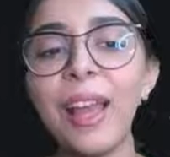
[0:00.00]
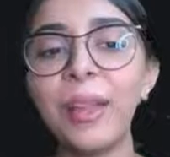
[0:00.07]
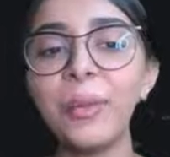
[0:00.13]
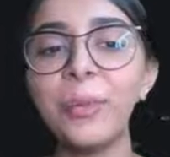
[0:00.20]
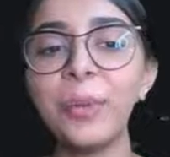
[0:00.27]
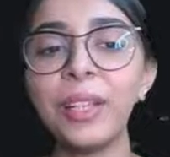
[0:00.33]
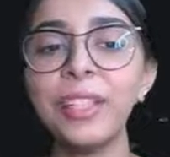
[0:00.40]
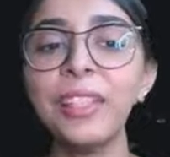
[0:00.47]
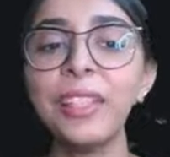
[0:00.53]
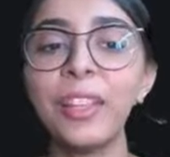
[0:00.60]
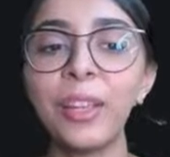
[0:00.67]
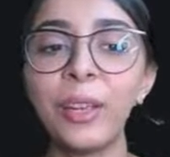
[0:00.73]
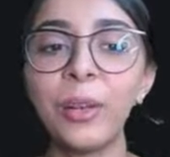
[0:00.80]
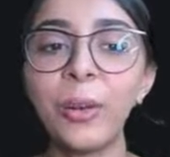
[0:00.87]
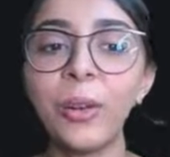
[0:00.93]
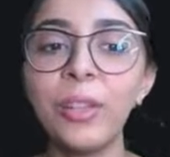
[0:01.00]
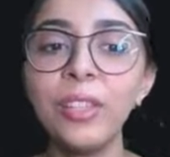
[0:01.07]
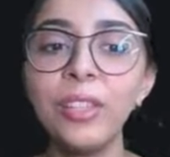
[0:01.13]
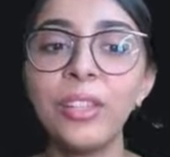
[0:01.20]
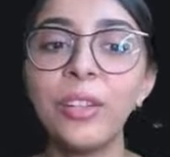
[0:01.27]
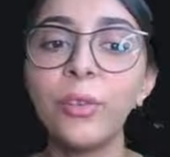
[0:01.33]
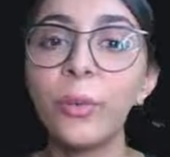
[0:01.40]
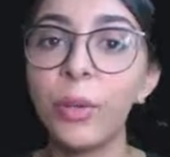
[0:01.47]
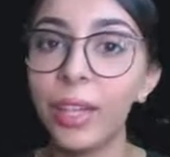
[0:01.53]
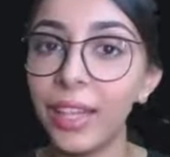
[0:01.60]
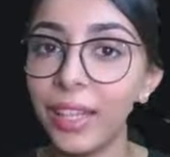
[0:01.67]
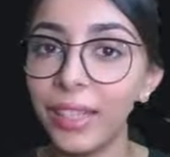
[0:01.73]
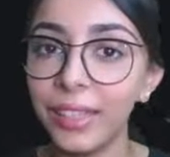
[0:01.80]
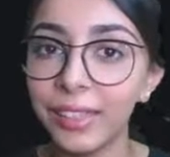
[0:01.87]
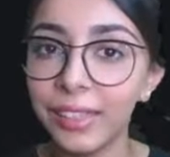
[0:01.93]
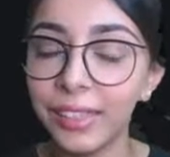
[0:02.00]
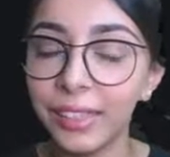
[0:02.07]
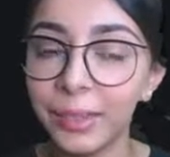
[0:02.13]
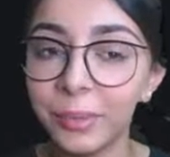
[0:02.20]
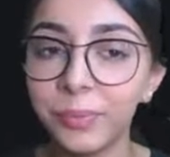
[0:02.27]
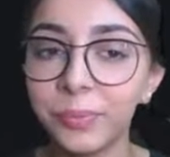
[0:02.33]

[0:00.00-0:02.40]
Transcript: and when chaos reigned.